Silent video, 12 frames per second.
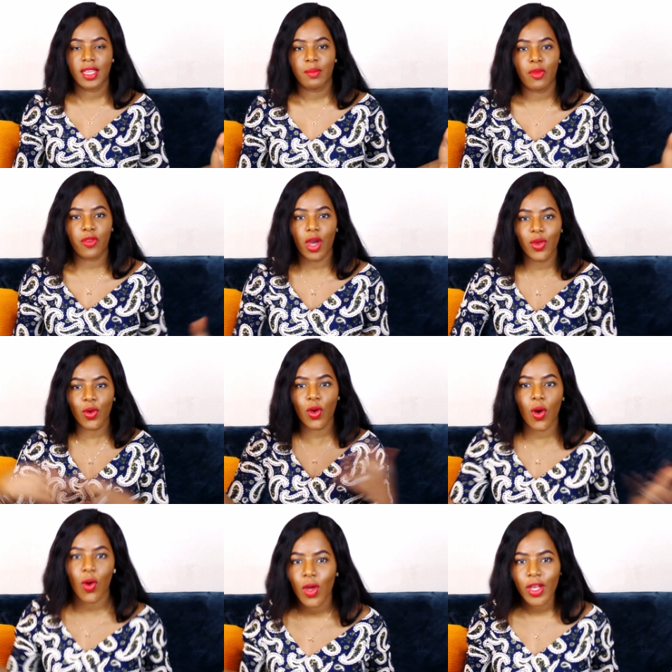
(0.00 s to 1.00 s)
before you
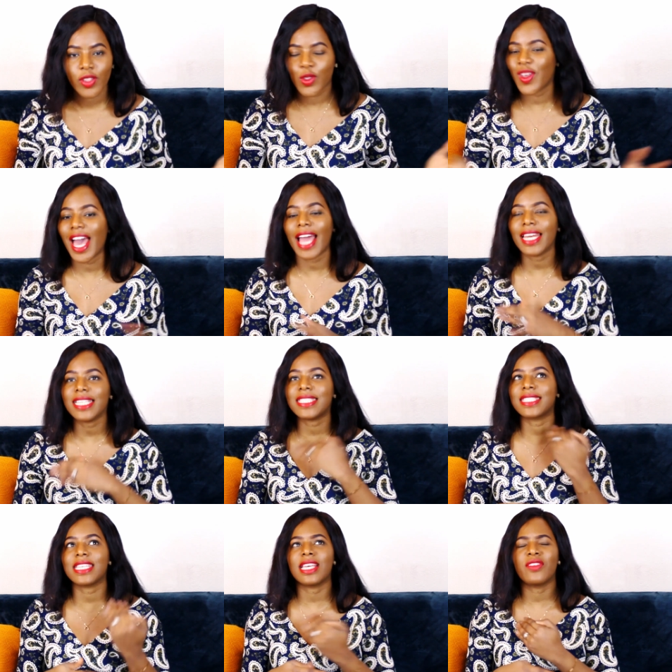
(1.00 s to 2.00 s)
go. So you hardly
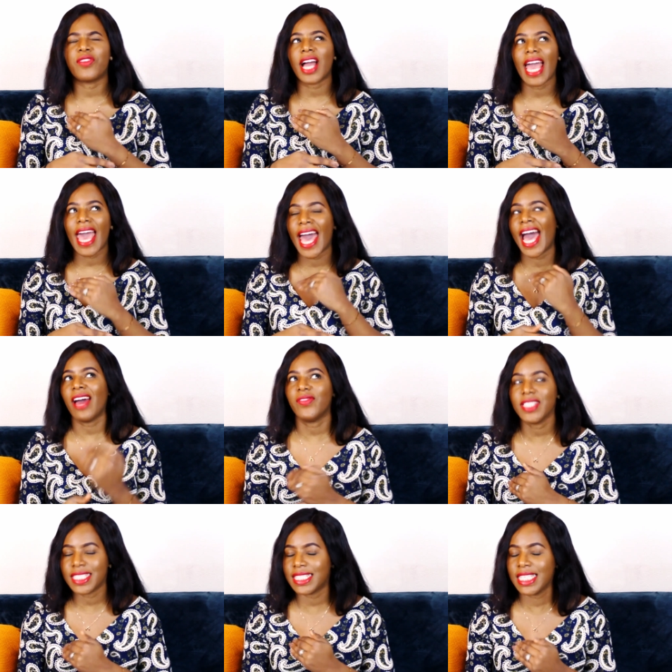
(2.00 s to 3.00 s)
see, in fact, I
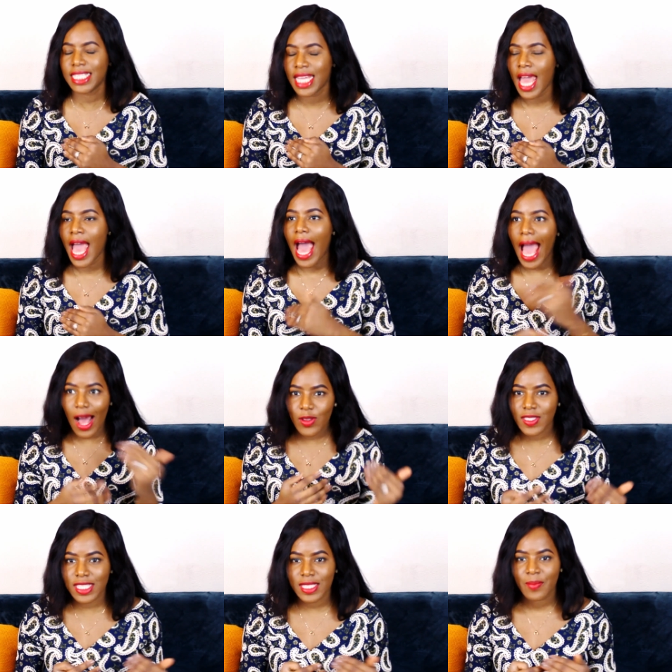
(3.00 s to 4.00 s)
haven't seen
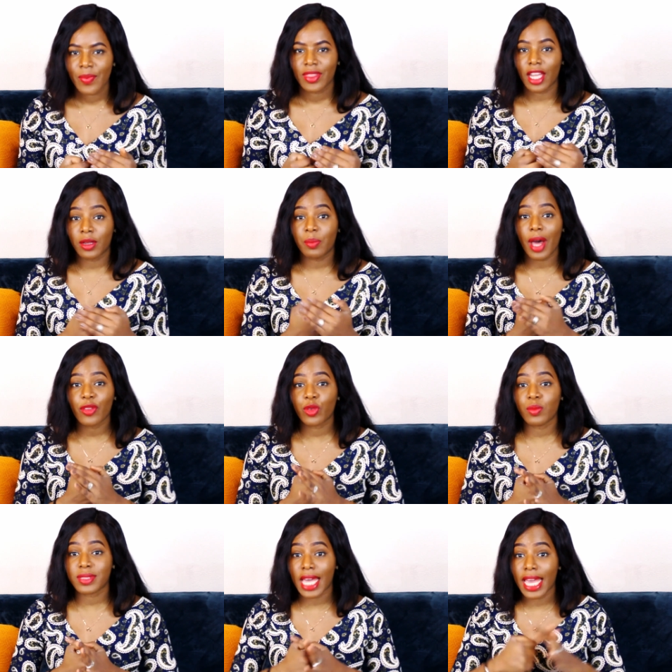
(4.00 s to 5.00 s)
houses that the
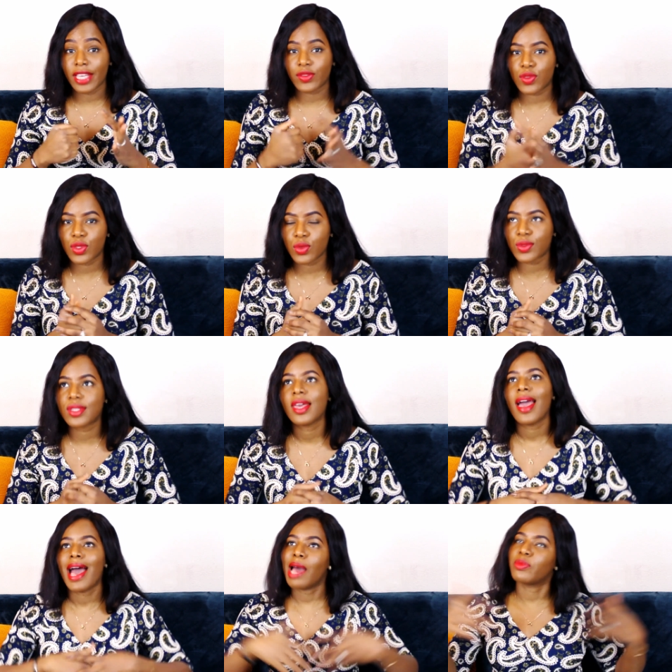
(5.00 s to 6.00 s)
bathrooms are en suites.
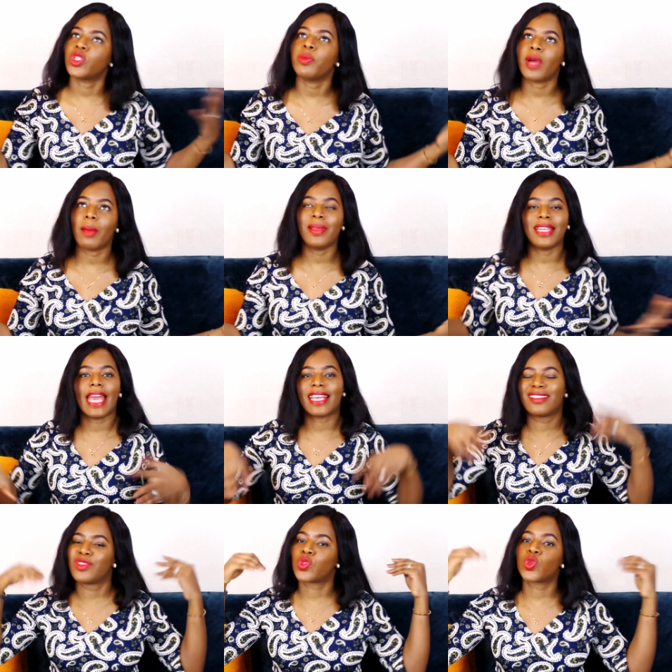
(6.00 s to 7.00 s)
I'm sure probably like
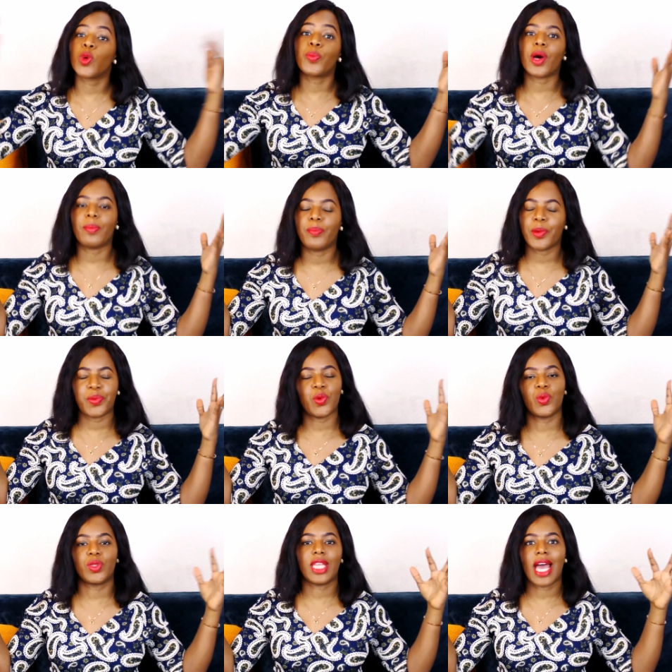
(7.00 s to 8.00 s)
in
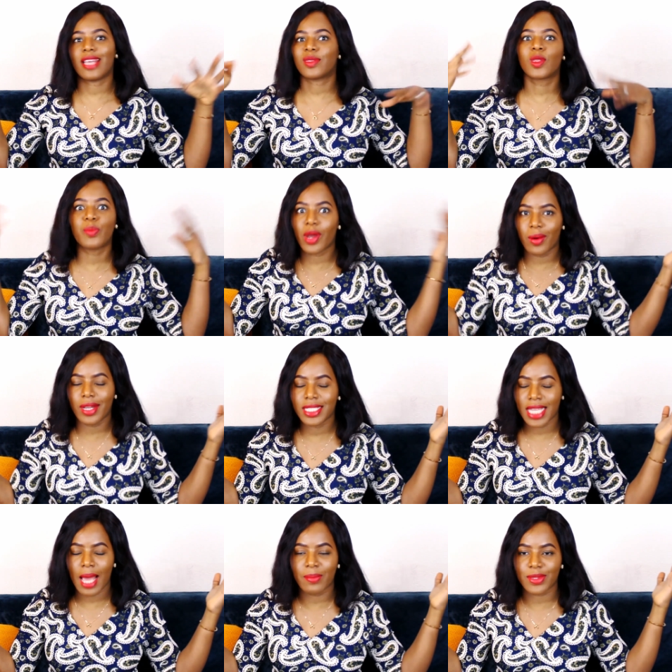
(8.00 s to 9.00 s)
people that are super rich,
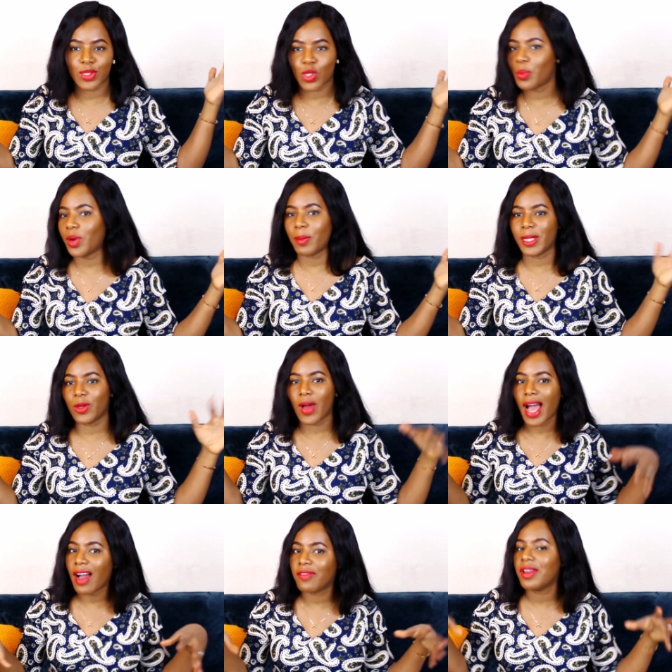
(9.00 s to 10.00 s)
I'm sure probably they will
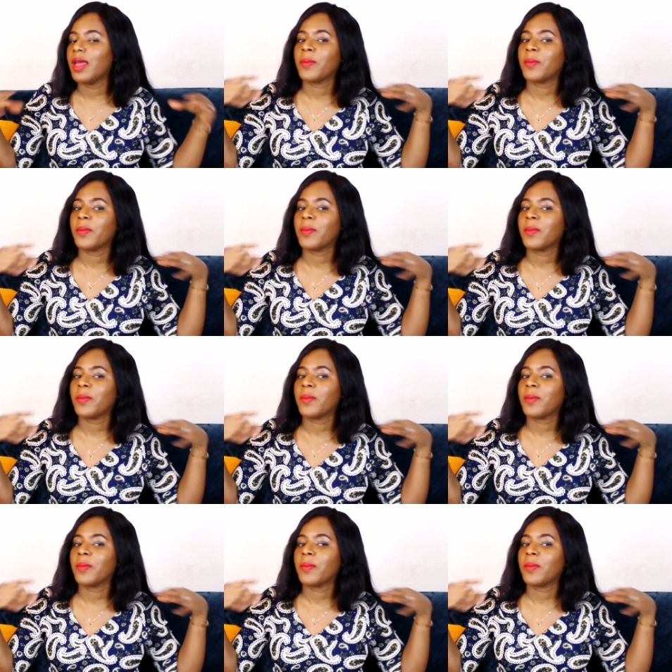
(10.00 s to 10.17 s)
have